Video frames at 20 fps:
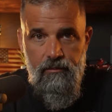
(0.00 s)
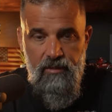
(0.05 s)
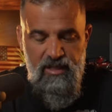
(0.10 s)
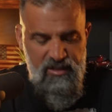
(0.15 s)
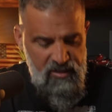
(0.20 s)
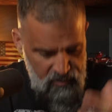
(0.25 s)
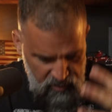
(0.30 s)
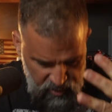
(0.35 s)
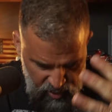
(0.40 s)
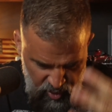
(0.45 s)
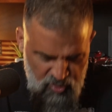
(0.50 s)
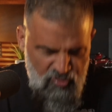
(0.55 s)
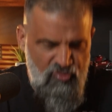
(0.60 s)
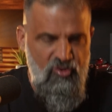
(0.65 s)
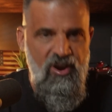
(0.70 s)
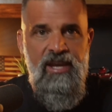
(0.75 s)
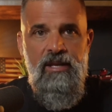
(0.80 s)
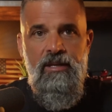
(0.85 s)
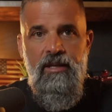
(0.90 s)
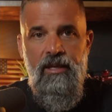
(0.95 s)
It's
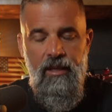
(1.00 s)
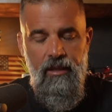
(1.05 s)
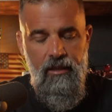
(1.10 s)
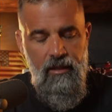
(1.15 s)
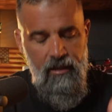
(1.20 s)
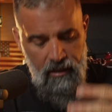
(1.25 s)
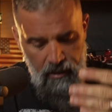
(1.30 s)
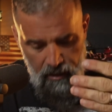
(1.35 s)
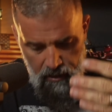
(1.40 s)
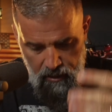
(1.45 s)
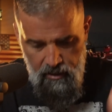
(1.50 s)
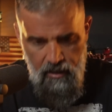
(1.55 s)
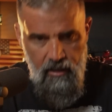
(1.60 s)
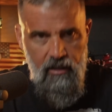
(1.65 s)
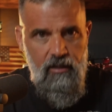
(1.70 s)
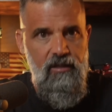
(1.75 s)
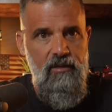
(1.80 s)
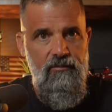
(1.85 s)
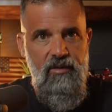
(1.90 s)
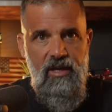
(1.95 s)
training,
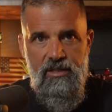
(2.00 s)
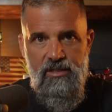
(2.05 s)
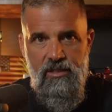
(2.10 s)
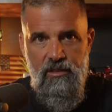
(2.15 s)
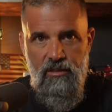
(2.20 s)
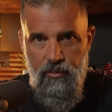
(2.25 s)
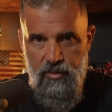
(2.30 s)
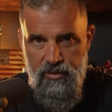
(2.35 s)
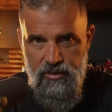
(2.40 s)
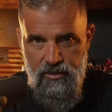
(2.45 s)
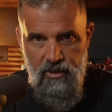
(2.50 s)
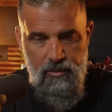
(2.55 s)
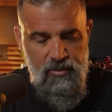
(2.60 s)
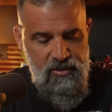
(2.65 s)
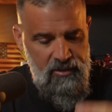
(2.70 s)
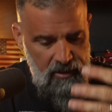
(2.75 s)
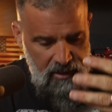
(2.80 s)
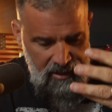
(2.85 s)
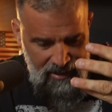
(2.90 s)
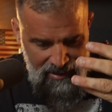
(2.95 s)
cardiovascular
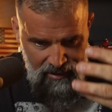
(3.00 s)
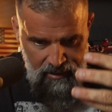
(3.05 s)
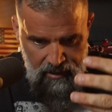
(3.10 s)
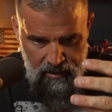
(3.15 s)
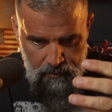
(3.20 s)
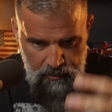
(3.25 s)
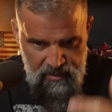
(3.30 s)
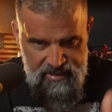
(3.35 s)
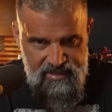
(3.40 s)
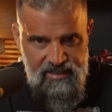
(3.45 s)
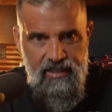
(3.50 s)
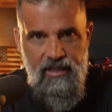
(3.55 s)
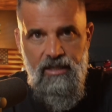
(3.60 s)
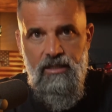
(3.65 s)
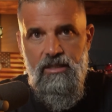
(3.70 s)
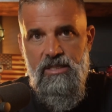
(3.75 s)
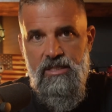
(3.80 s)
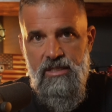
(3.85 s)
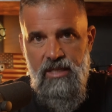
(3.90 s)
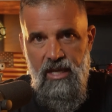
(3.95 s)
prescription,
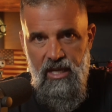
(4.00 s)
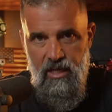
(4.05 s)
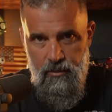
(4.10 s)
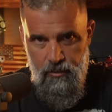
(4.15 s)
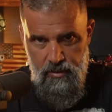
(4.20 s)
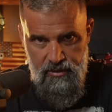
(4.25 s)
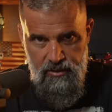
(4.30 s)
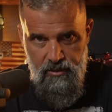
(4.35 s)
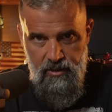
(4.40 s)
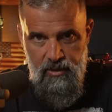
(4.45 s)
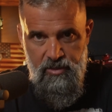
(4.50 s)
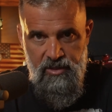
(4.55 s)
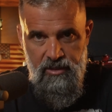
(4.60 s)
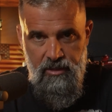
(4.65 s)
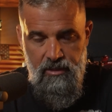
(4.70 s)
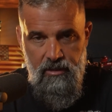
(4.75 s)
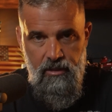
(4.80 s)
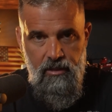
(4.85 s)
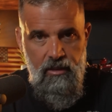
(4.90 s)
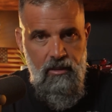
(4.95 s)
meticulous diet
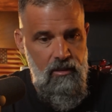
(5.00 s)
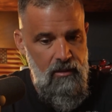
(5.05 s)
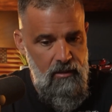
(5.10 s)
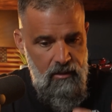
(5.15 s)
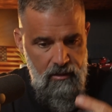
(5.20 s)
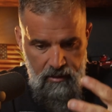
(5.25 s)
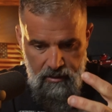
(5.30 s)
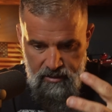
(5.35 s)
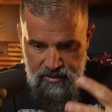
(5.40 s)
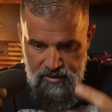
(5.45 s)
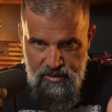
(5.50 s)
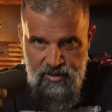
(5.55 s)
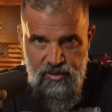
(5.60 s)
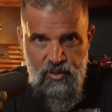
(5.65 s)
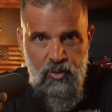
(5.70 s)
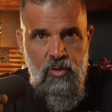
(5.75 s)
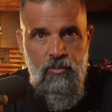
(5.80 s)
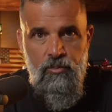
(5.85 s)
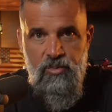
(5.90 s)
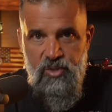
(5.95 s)
prescription,
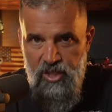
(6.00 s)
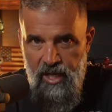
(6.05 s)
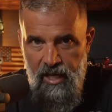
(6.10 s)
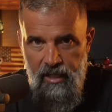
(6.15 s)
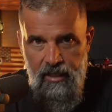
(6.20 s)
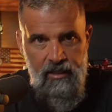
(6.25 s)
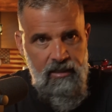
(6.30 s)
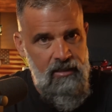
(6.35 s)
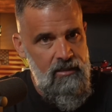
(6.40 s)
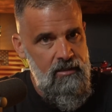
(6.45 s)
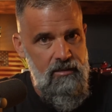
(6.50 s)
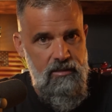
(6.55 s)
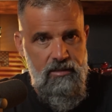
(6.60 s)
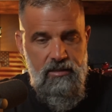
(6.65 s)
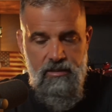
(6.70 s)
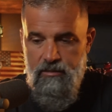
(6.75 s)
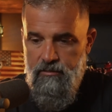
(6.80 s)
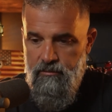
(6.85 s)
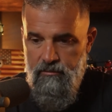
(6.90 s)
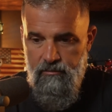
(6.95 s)
Zoom
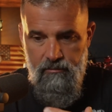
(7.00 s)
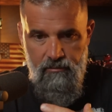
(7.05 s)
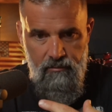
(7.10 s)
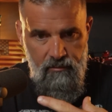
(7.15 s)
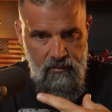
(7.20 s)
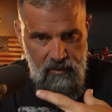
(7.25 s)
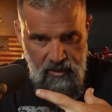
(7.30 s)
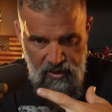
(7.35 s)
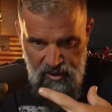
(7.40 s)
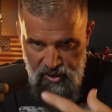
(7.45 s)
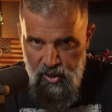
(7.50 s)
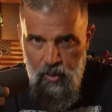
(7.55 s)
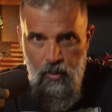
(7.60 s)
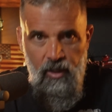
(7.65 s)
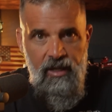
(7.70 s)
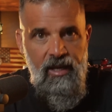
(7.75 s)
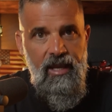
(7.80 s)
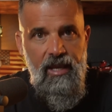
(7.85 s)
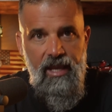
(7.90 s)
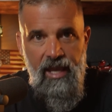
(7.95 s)
check-ins,
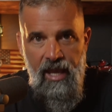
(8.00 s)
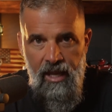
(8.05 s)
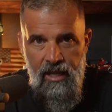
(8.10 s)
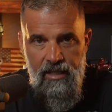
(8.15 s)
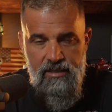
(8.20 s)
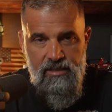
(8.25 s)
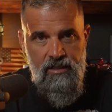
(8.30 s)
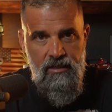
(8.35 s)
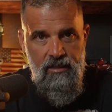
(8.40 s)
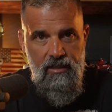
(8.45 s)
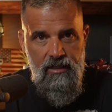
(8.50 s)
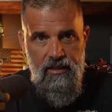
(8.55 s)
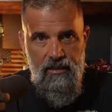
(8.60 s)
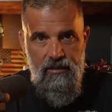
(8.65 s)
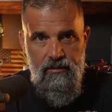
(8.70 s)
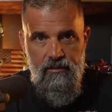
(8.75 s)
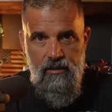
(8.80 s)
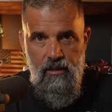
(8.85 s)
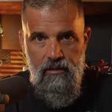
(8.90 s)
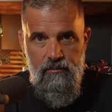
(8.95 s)
Q&A constantly,
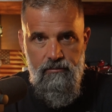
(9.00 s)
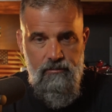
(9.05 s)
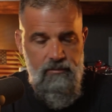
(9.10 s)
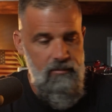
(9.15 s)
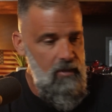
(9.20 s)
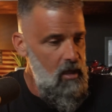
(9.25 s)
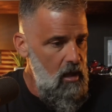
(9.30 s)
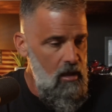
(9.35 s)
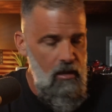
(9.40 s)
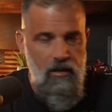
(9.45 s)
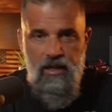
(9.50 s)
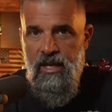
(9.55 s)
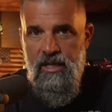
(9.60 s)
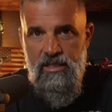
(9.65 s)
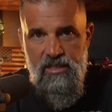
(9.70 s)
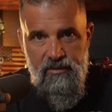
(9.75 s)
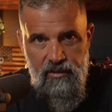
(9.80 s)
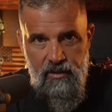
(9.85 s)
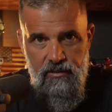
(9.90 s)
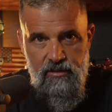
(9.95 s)
all
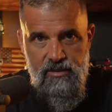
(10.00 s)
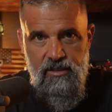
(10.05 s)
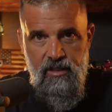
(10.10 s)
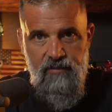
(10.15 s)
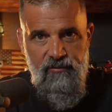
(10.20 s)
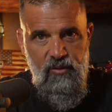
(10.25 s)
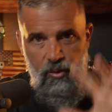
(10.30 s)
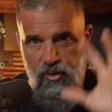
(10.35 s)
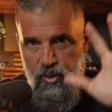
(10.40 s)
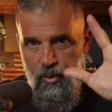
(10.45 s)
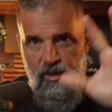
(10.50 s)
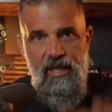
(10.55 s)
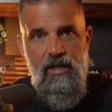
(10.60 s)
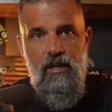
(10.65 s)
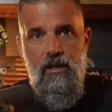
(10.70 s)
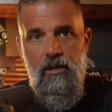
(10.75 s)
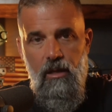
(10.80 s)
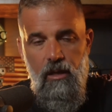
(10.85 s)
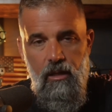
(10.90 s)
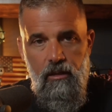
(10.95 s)
kinds of other stuff. You get
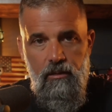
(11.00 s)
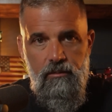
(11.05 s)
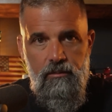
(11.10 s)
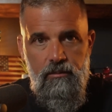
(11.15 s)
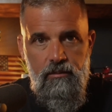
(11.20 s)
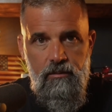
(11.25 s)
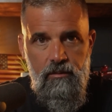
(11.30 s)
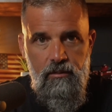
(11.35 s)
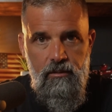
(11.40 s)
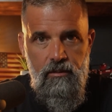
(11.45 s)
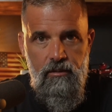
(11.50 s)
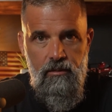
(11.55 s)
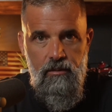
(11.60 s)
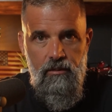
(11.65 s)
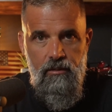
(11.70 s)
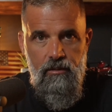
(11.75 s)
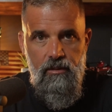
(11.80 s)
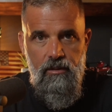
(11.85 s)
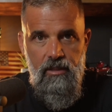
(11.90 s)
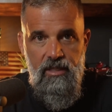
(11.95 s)
it all.
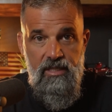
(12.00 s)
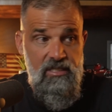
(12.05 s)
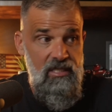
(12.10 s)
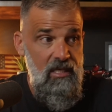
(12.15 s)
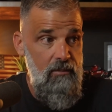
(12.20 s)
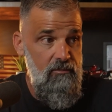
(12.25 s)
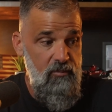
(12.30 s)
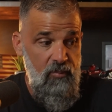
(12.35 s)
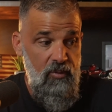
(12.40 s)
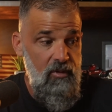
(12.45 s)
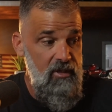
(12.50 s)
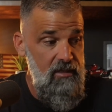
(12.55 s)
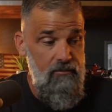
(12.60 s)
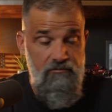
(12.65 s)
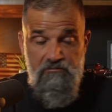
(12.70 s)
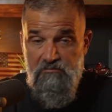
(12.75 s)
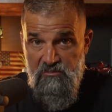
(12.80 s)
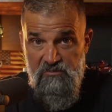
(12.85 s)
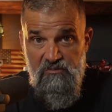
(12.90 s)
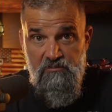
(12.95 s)
He seemed pretty
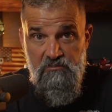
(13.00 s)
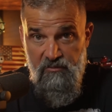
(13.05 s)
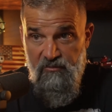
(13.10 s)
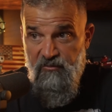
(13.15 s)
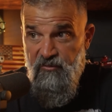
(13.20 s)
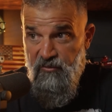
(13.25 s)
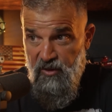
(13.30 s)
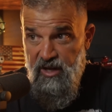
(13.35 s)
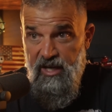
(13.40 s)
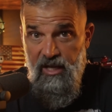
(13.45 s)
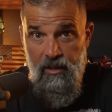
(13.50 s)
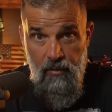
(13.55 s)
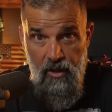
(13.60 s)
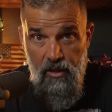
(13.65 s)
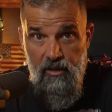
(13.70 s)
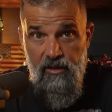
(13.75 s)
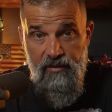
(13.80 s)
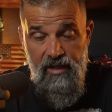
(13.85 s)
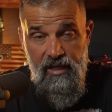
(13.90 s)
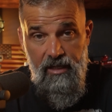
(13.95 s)
freaking
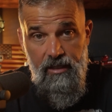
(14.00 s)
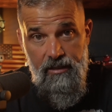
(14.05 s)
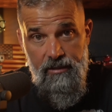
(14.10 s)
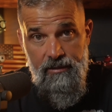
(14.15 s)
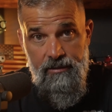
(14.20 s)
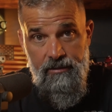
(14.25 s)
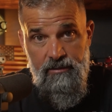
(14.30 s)
motivated.